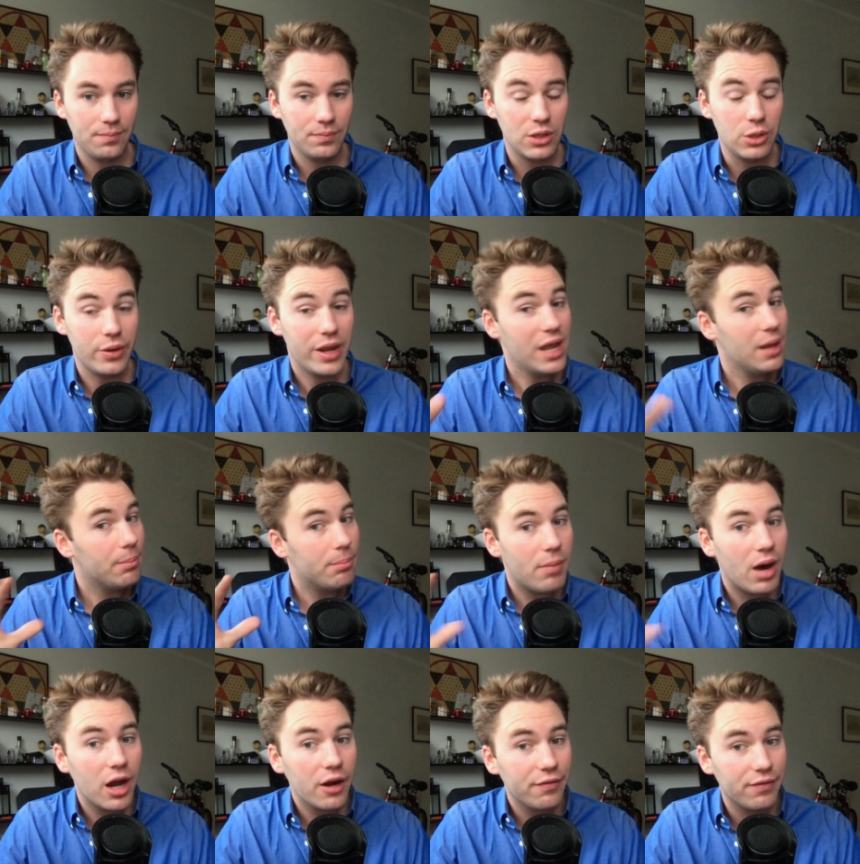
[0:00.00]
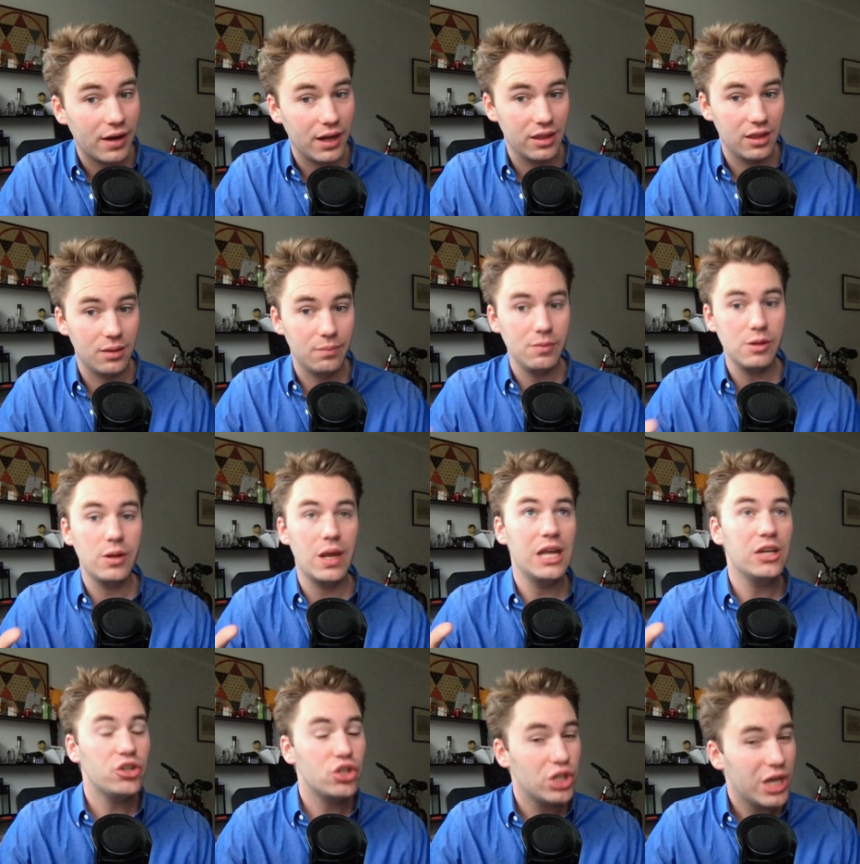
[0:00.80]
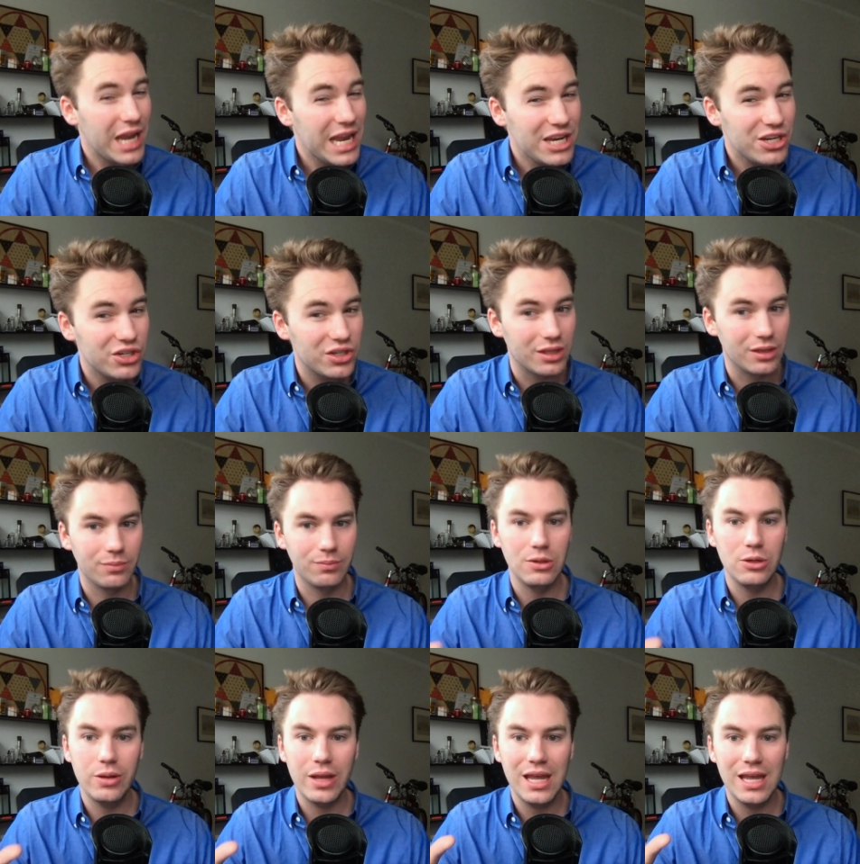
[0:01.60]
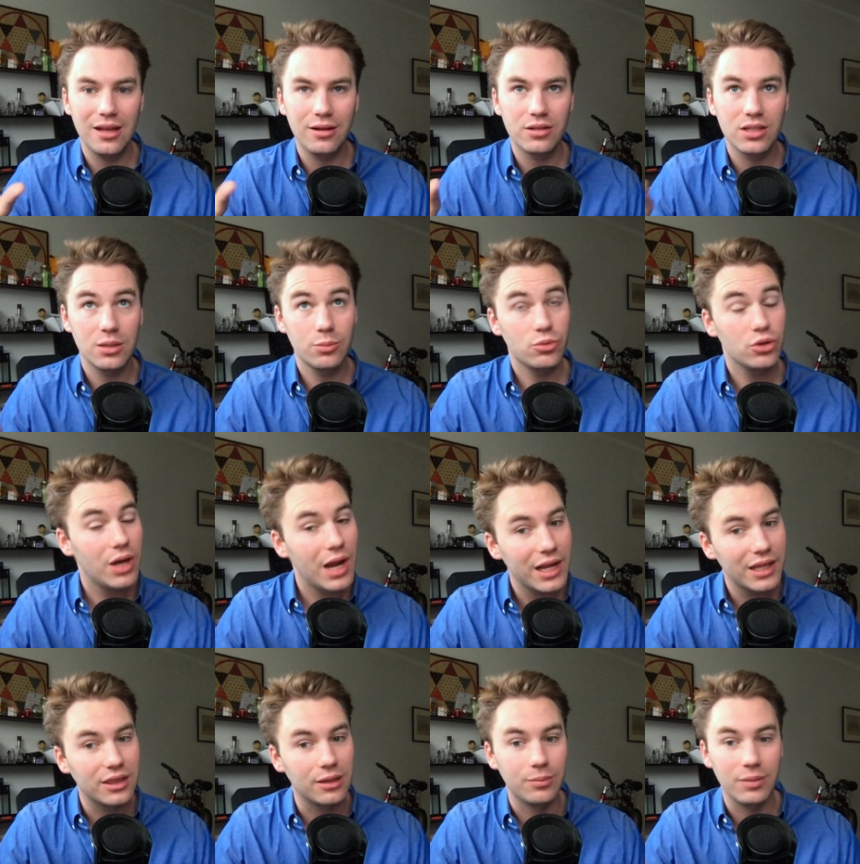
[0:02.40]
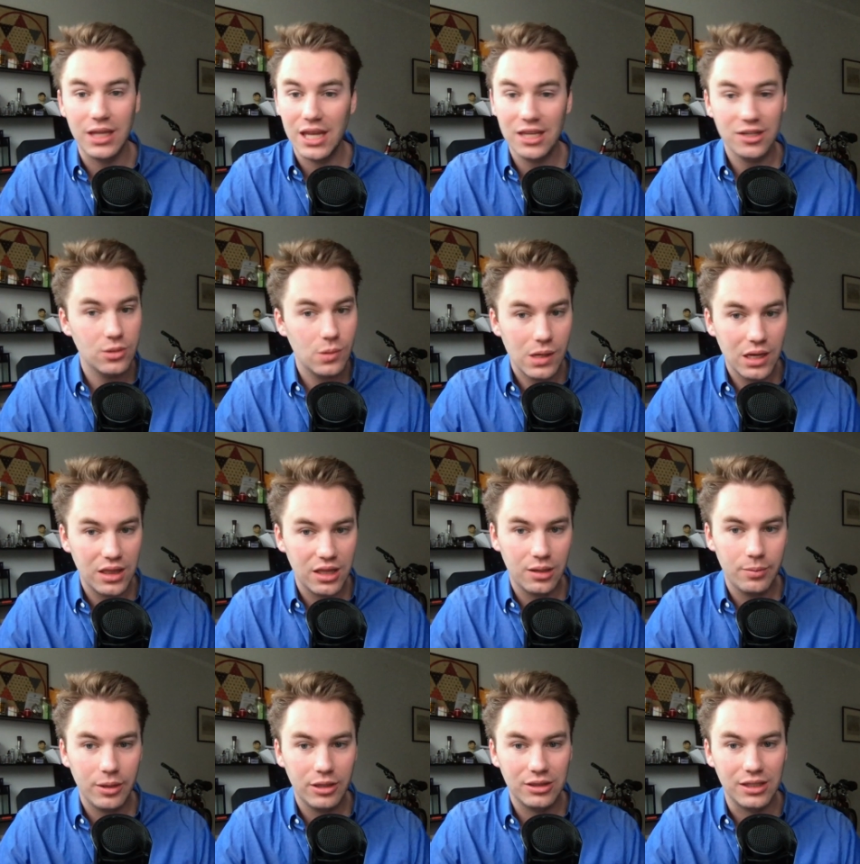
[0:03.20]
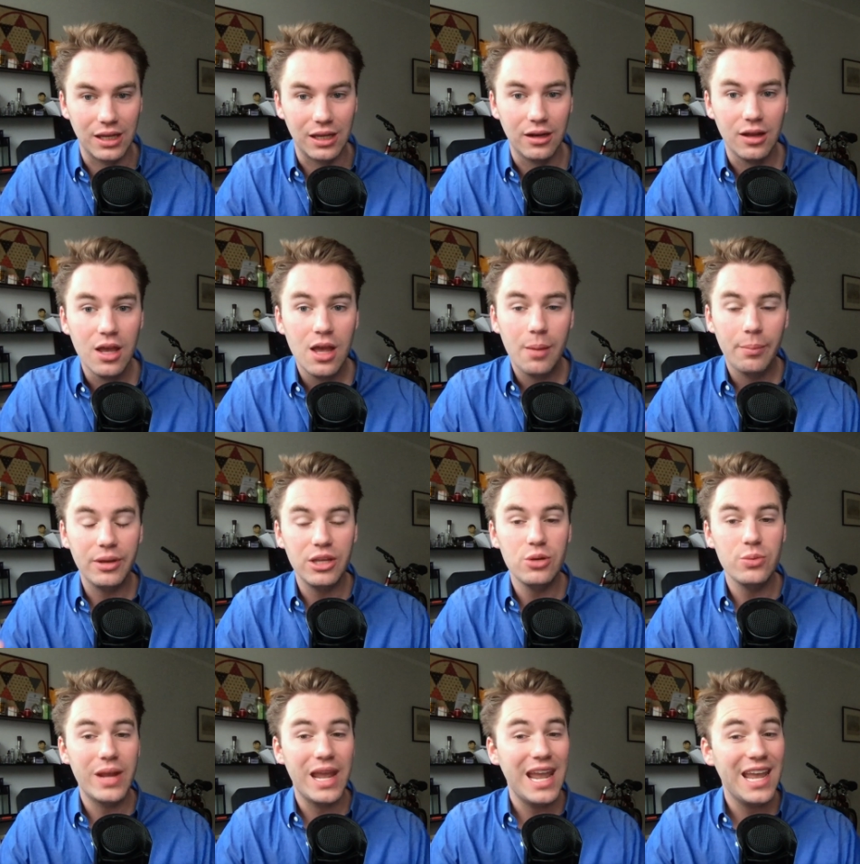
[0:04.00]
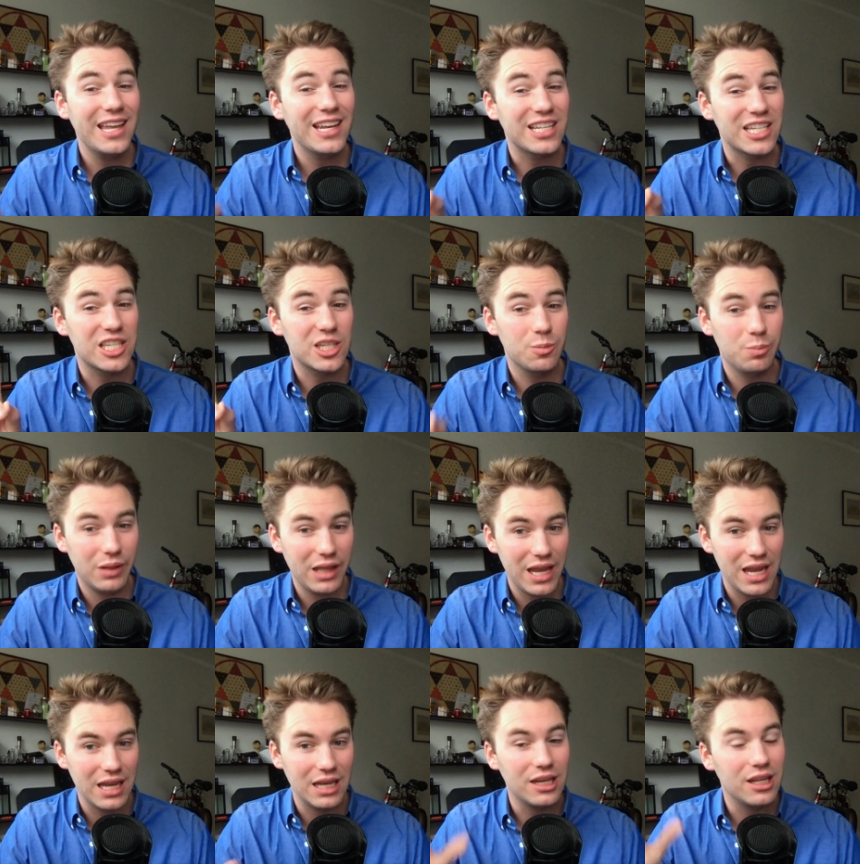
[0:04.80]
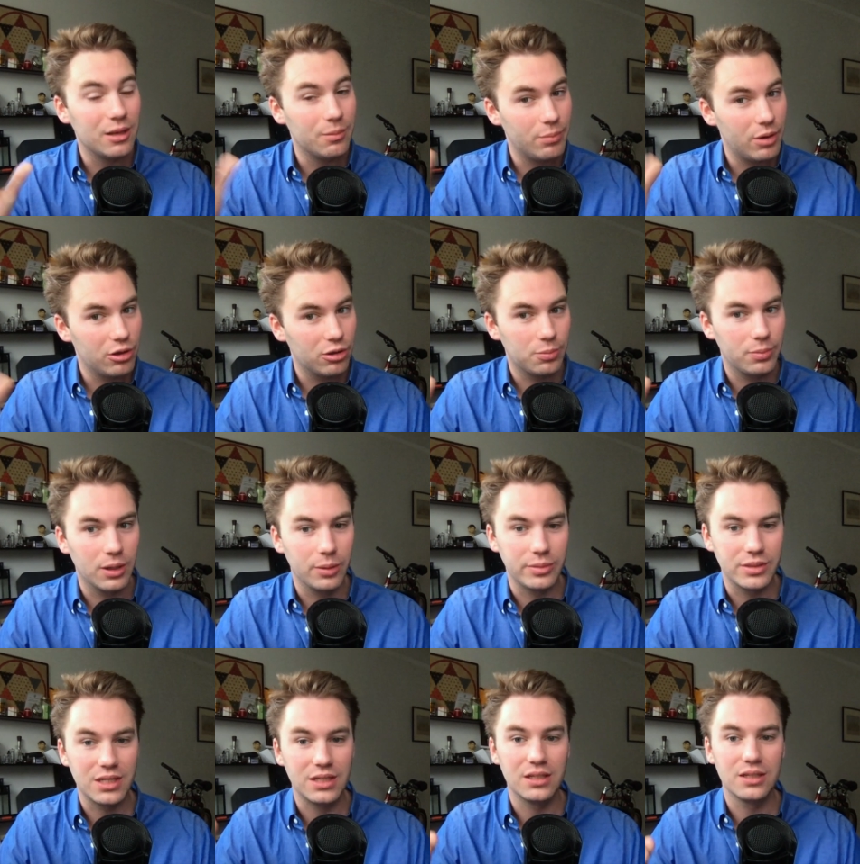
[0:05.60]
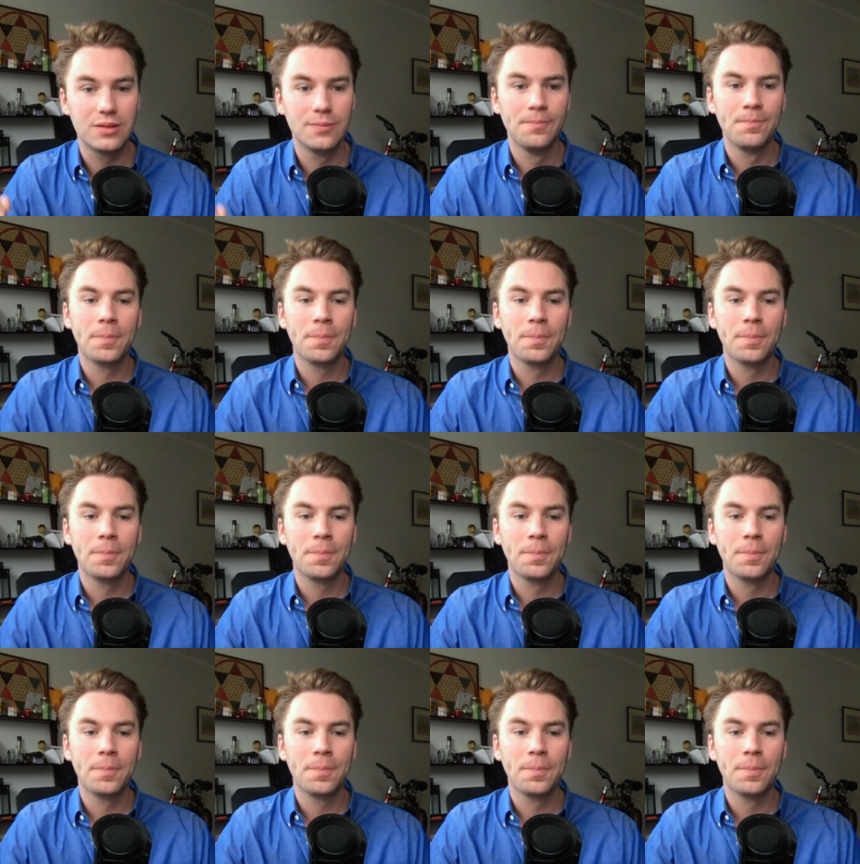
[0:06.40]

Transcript: You can't modify them, you can't change them, you can't subtract them, you can't do anything about that, but you can explain in both purposes.